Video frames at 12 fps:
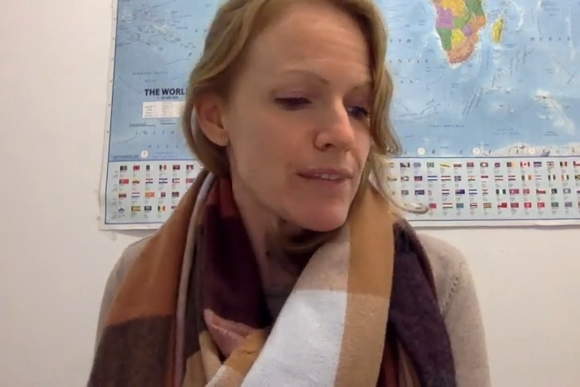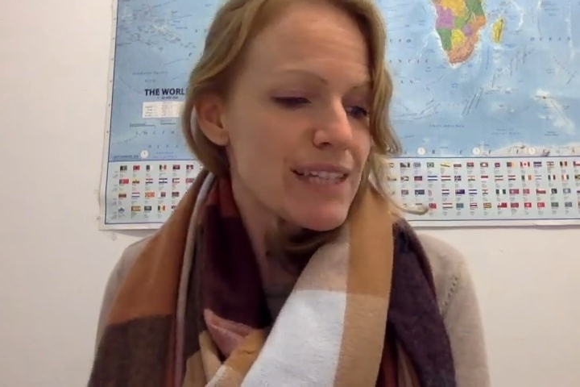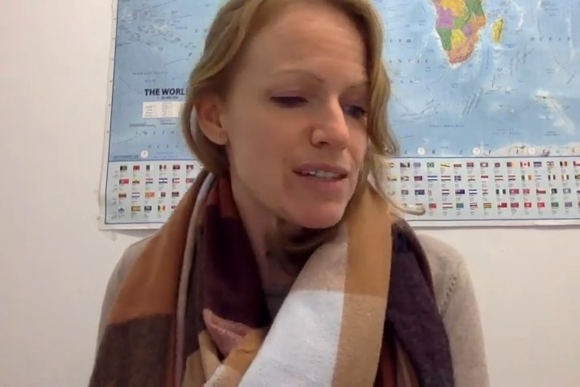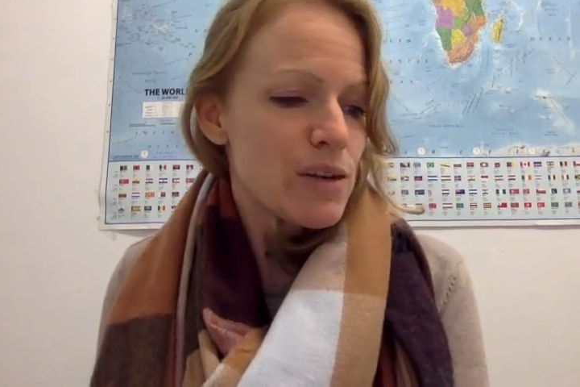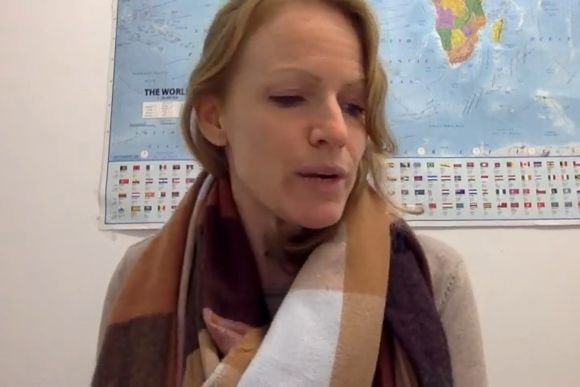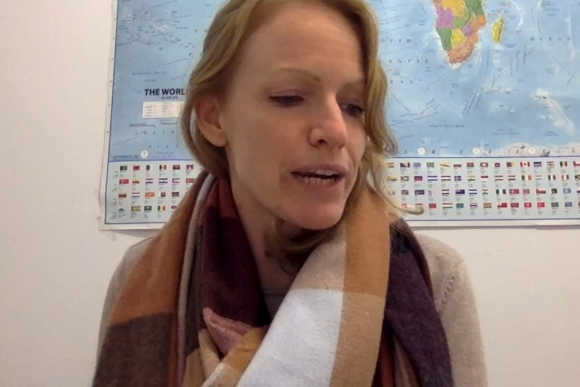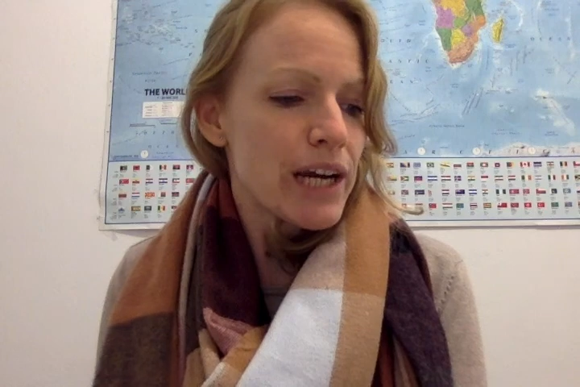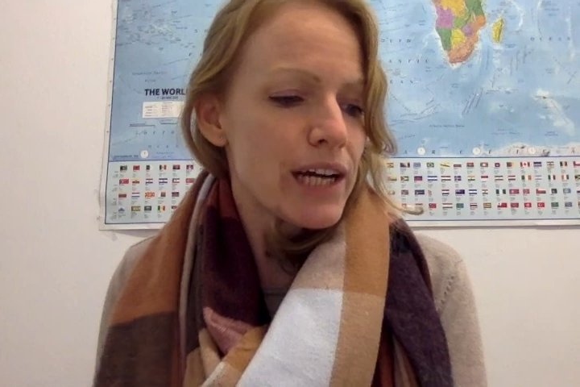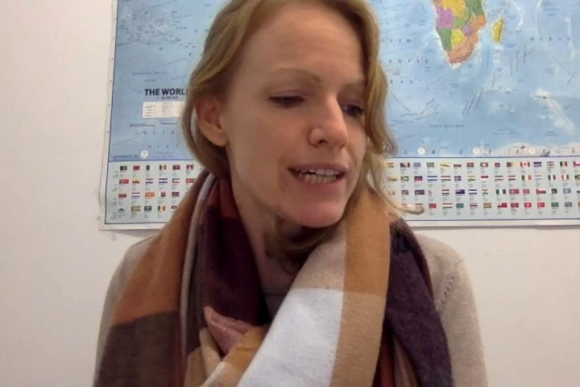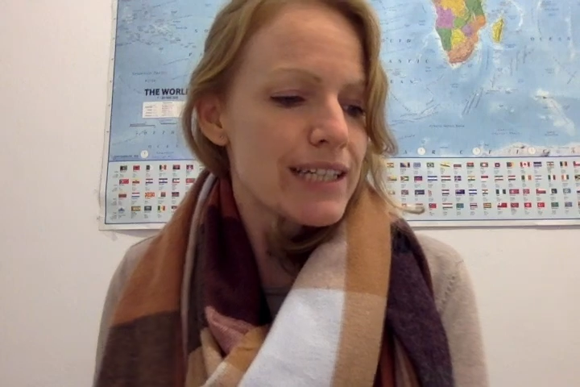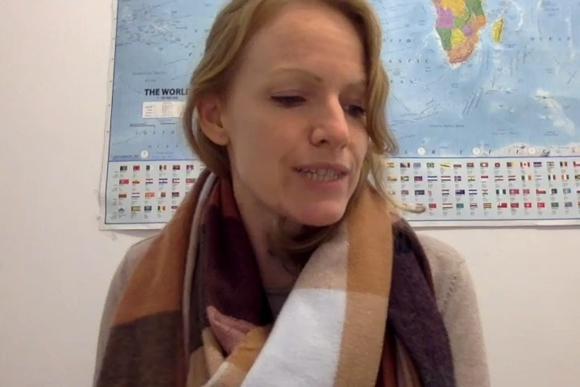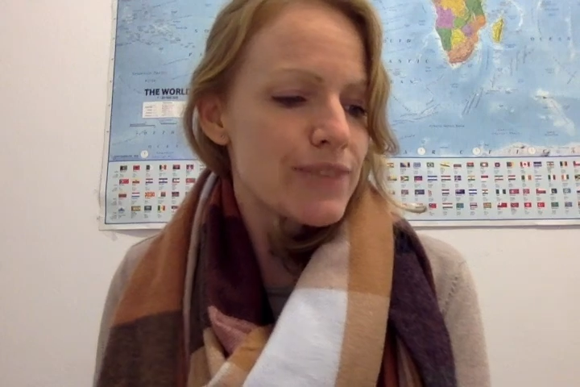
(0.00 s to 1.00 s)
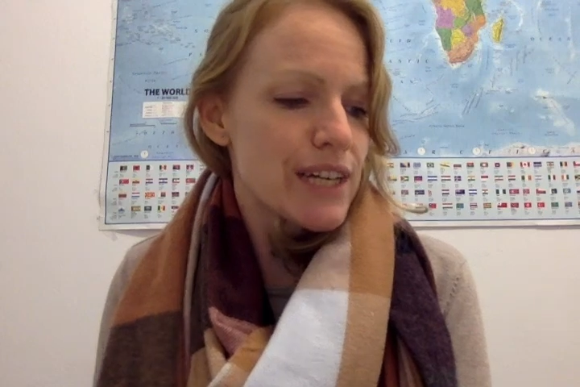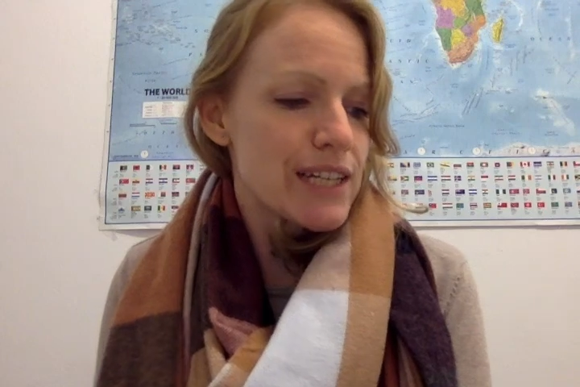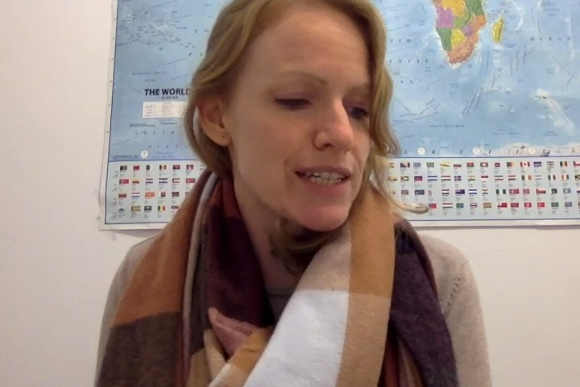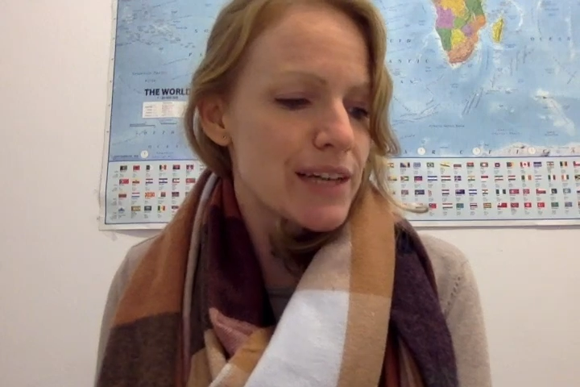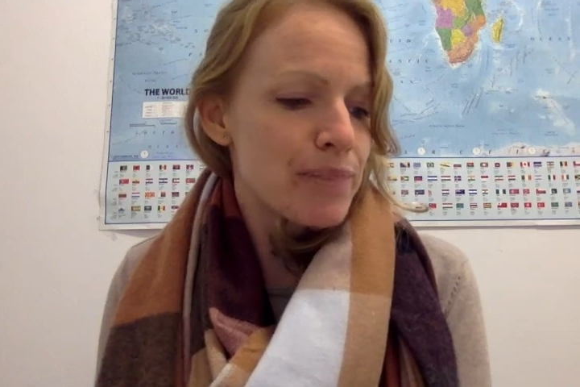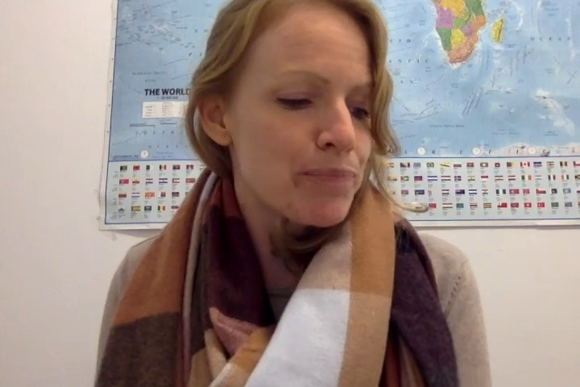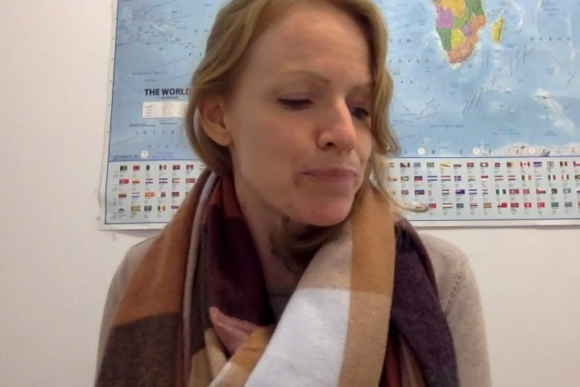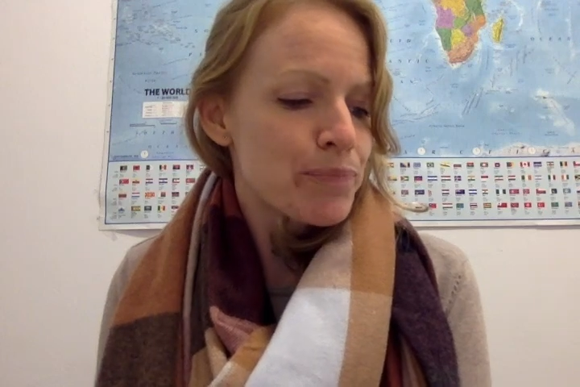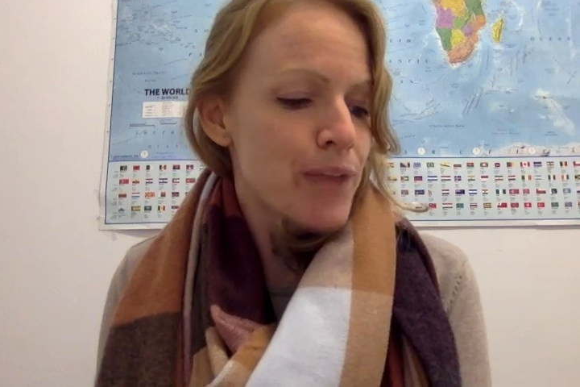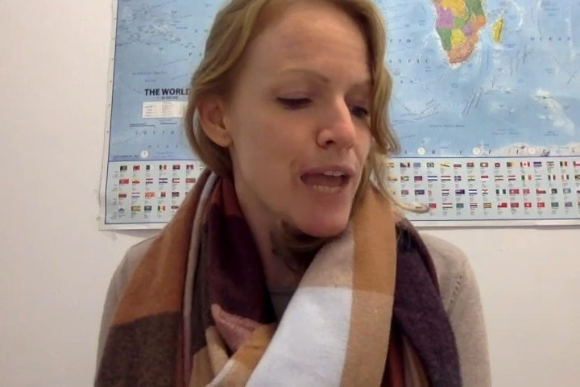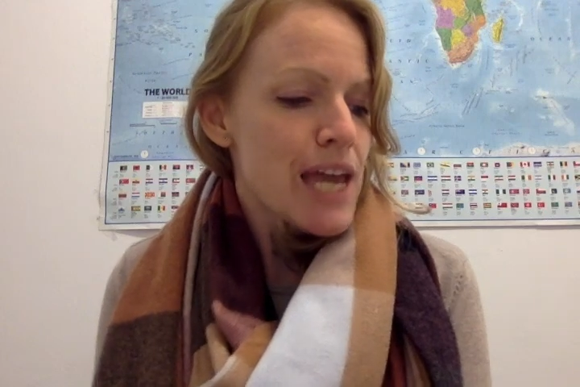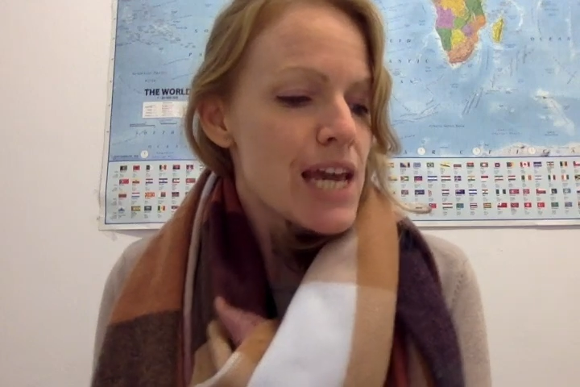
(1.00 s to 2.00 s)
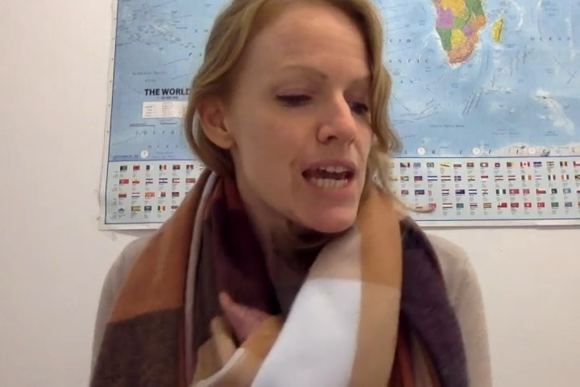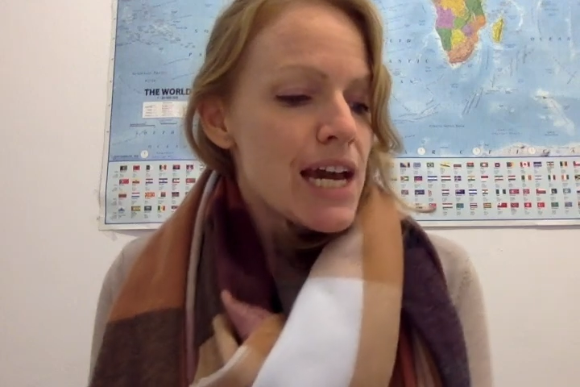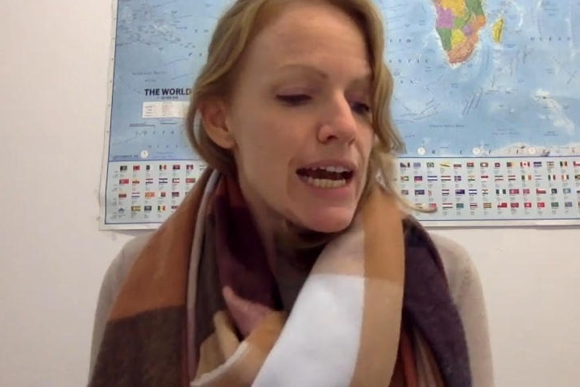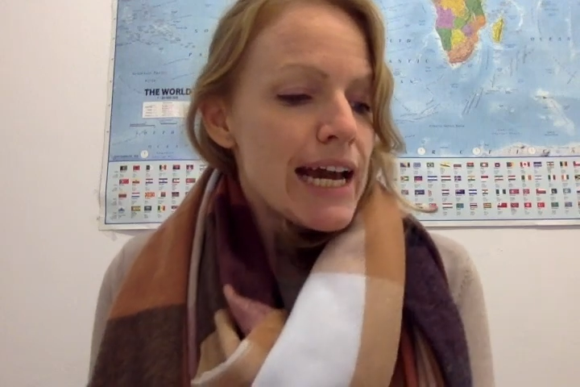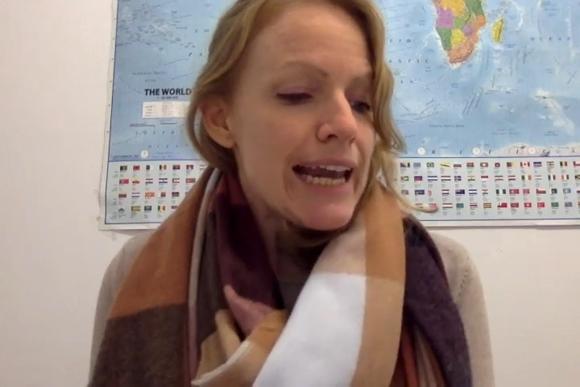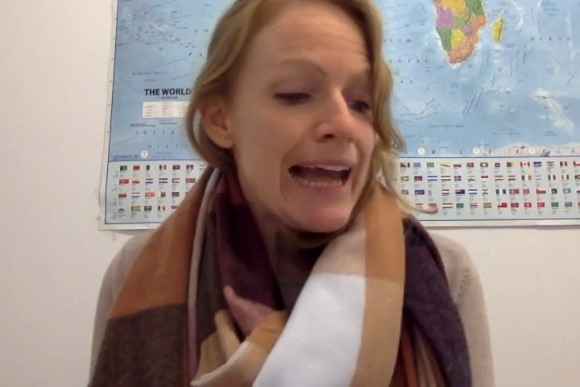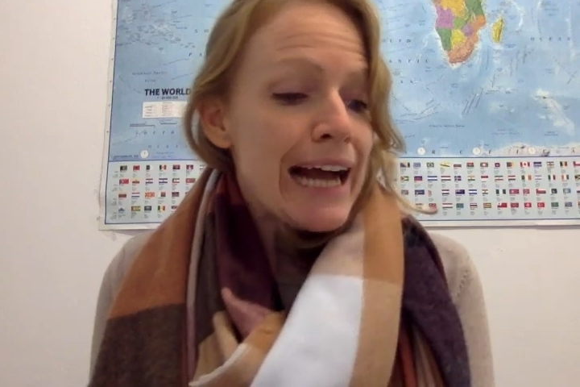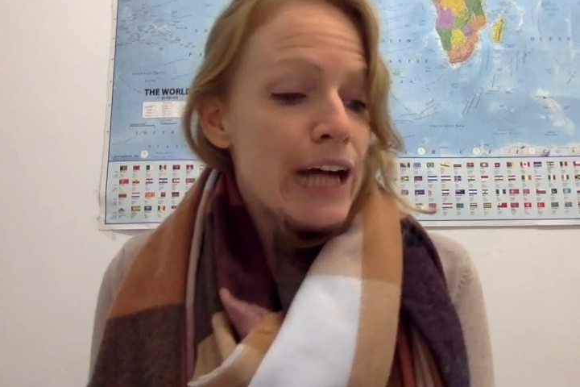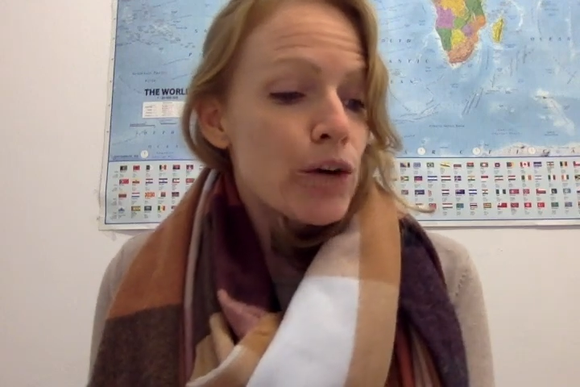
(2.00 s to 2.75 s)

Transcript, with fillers: It's quicker, it's faster. La